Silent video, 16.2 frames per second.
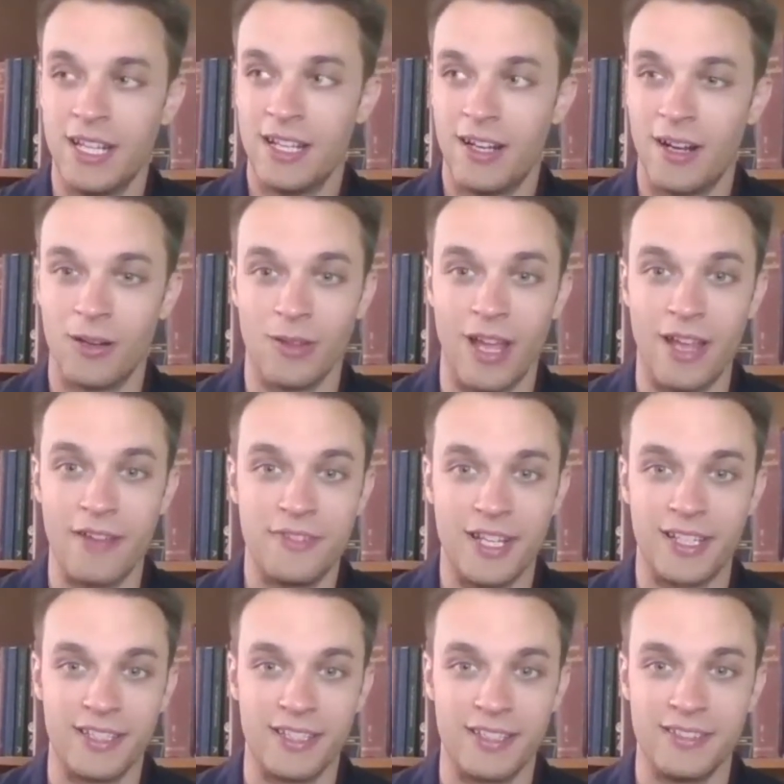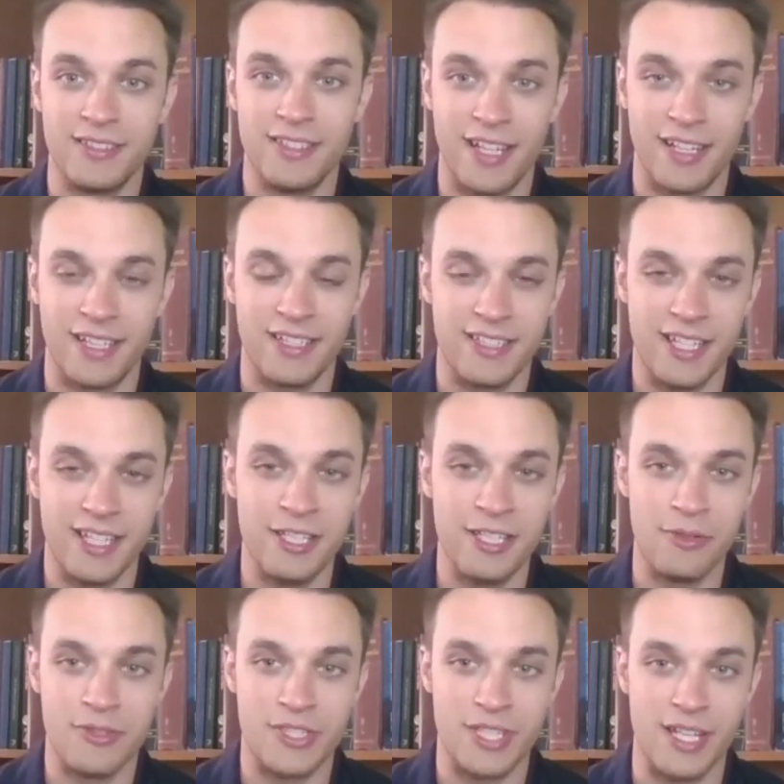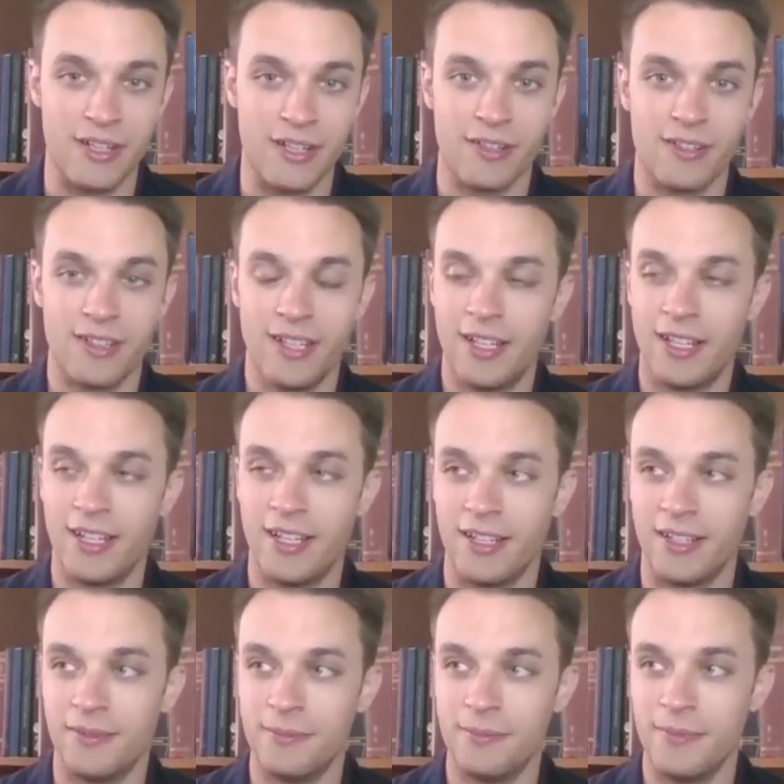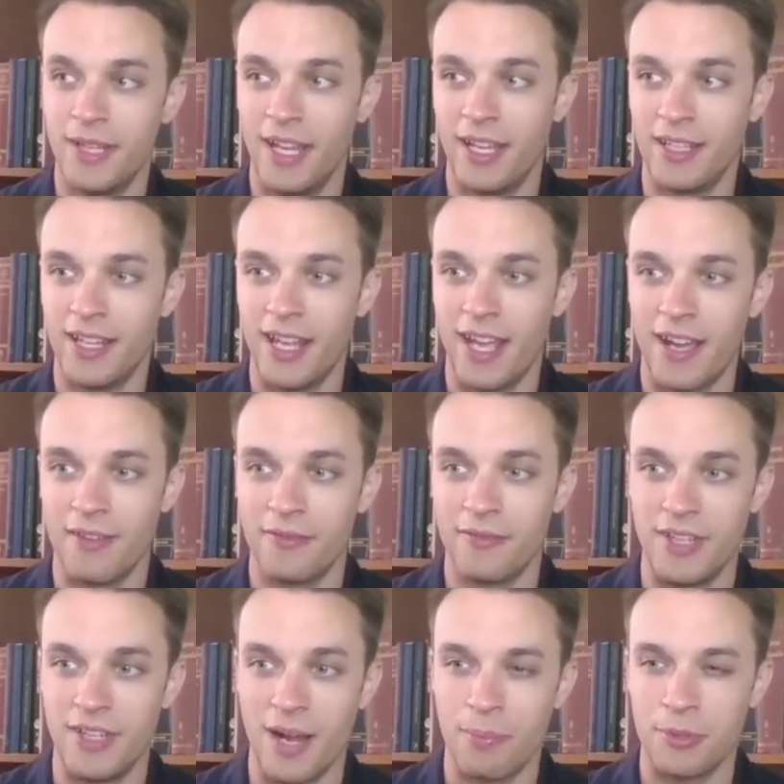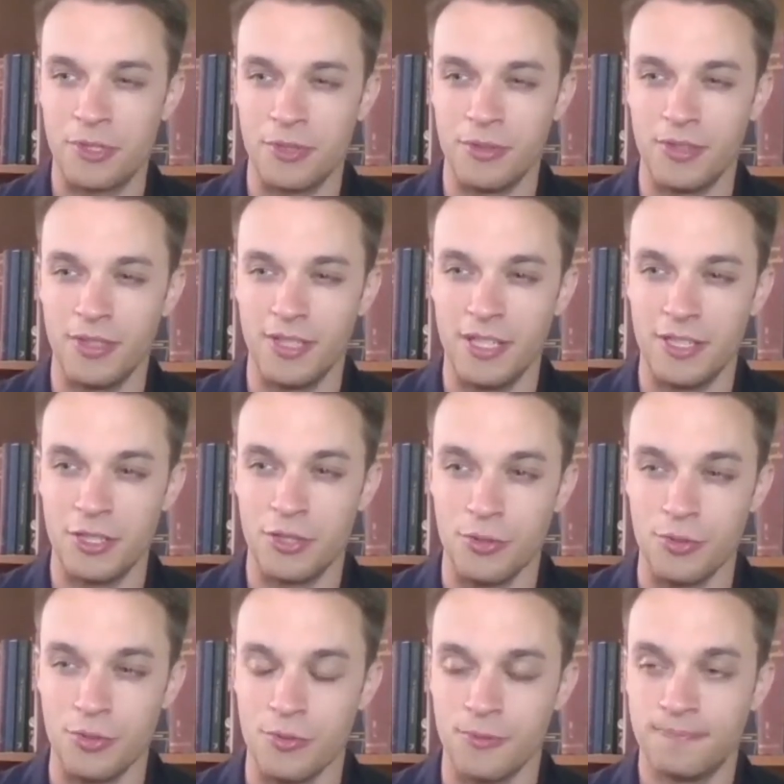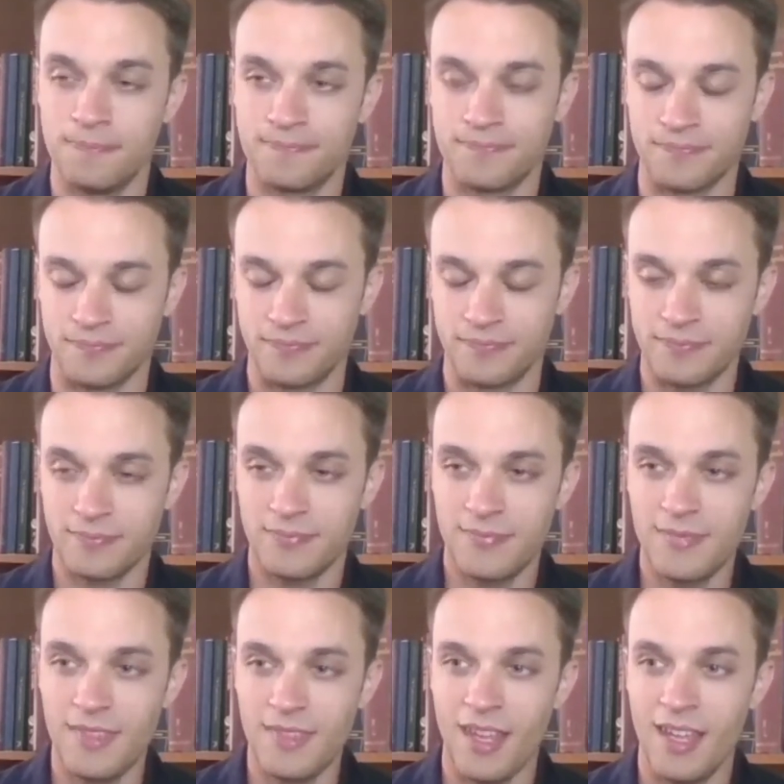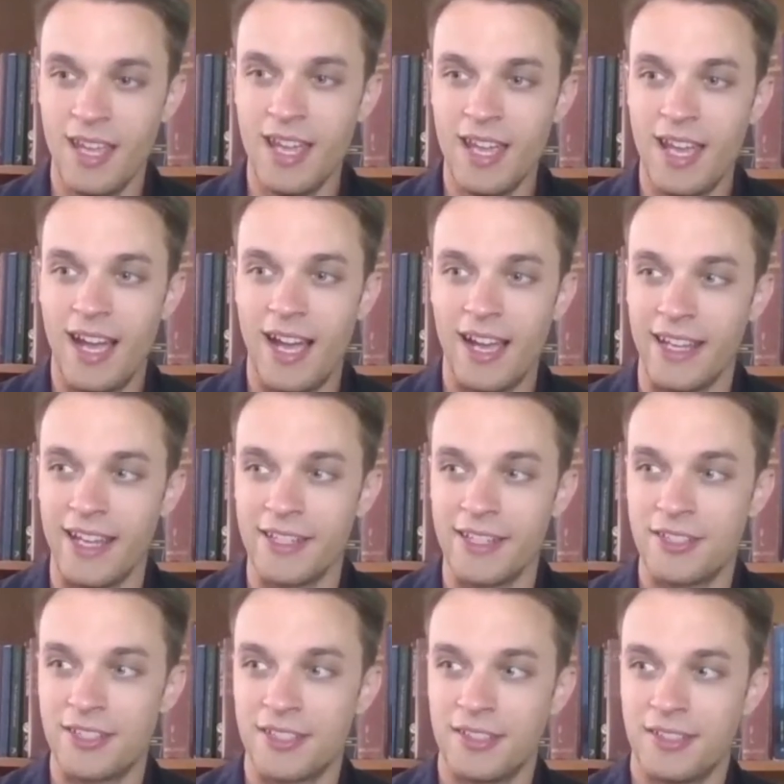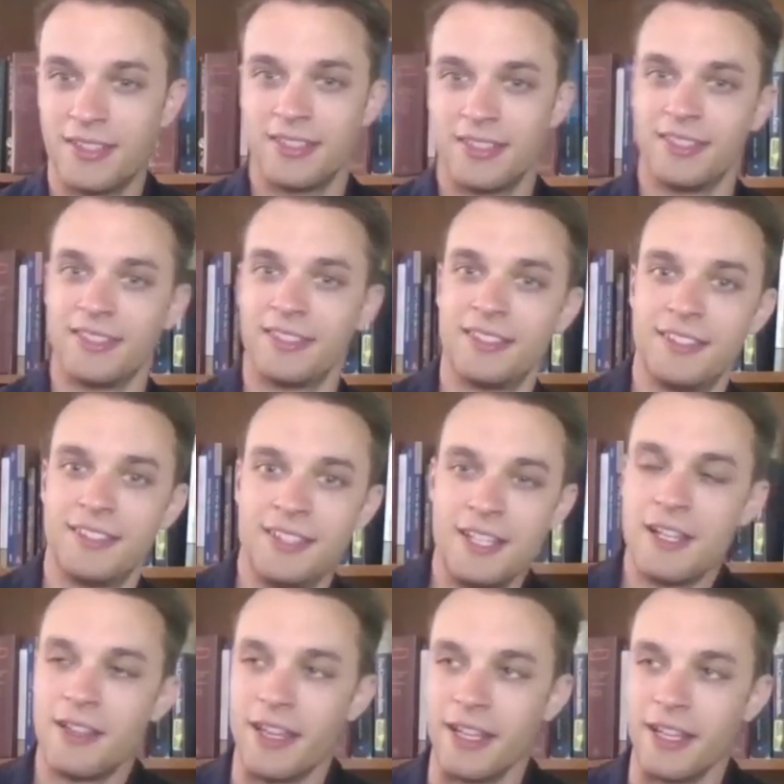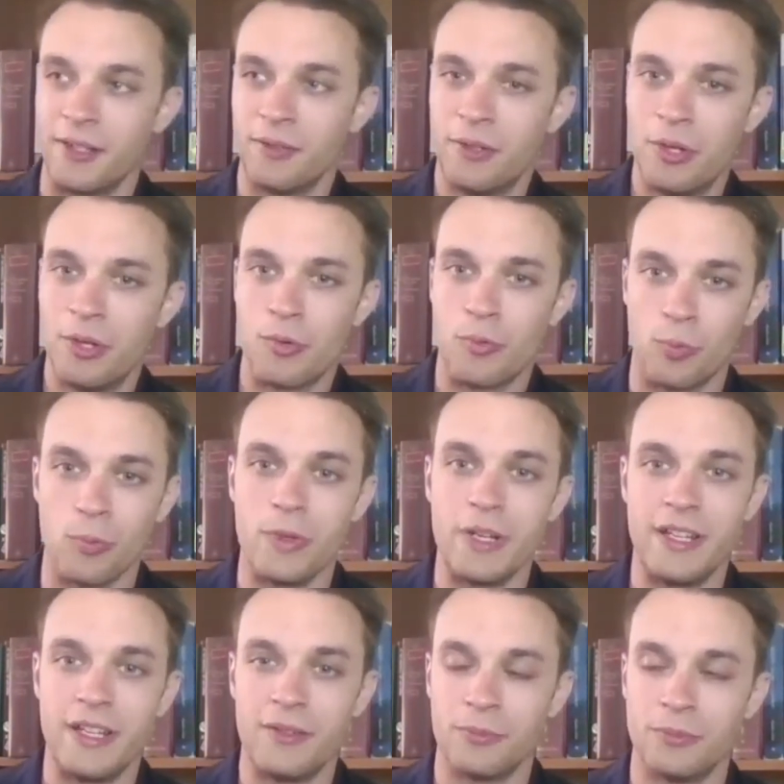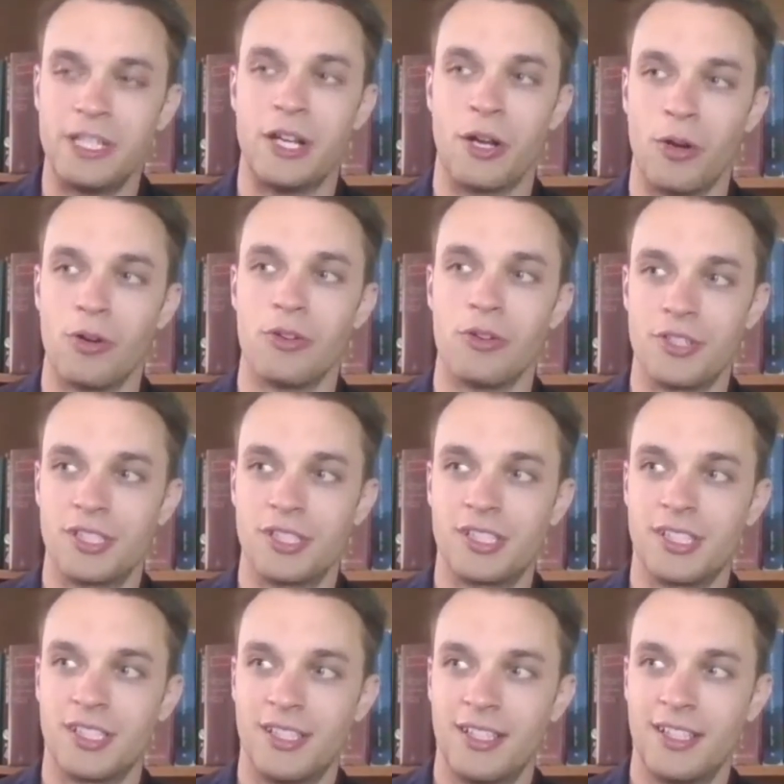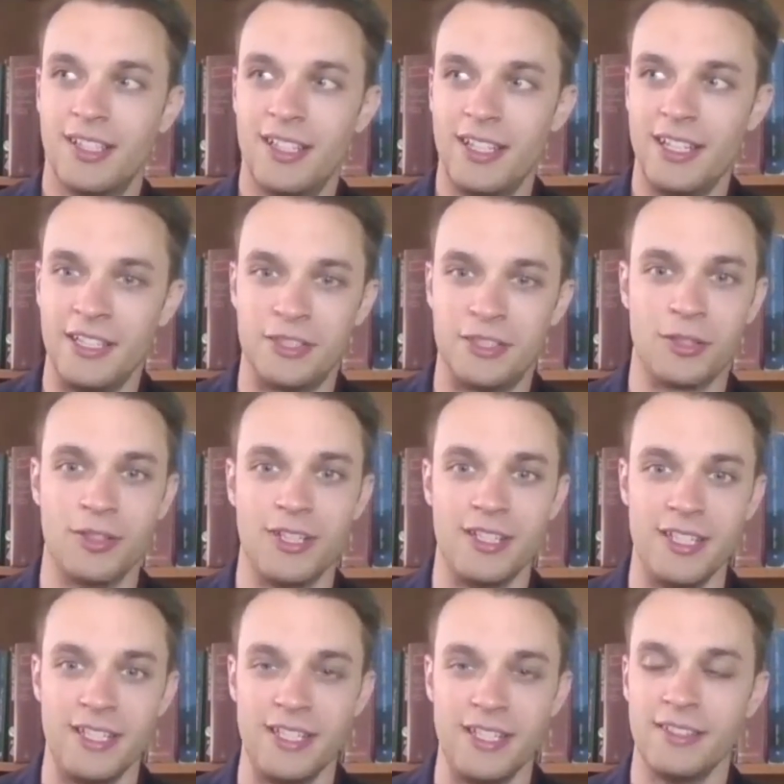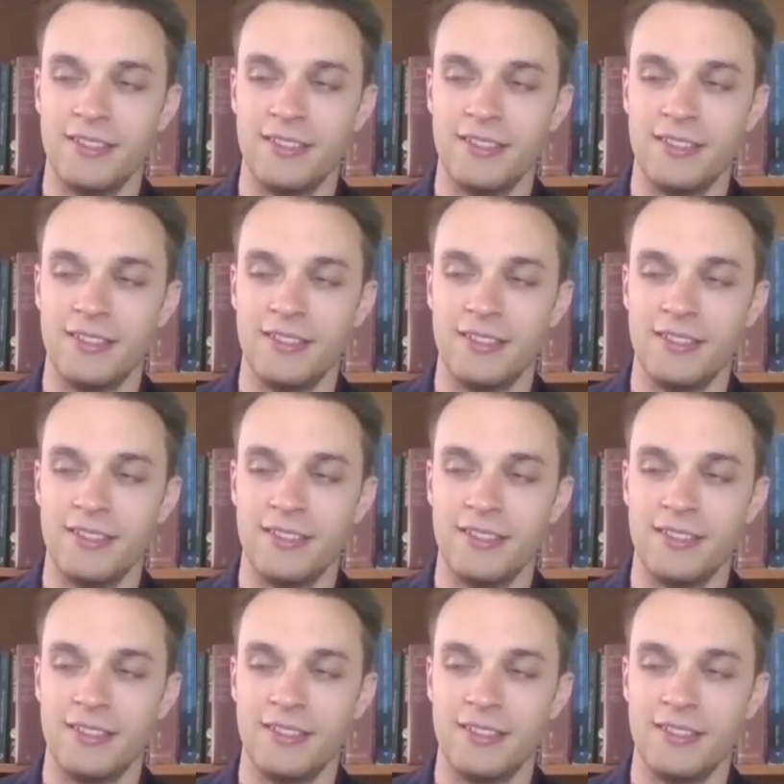life that continues here, and have the opportunity to, I guess, like rehearse eternity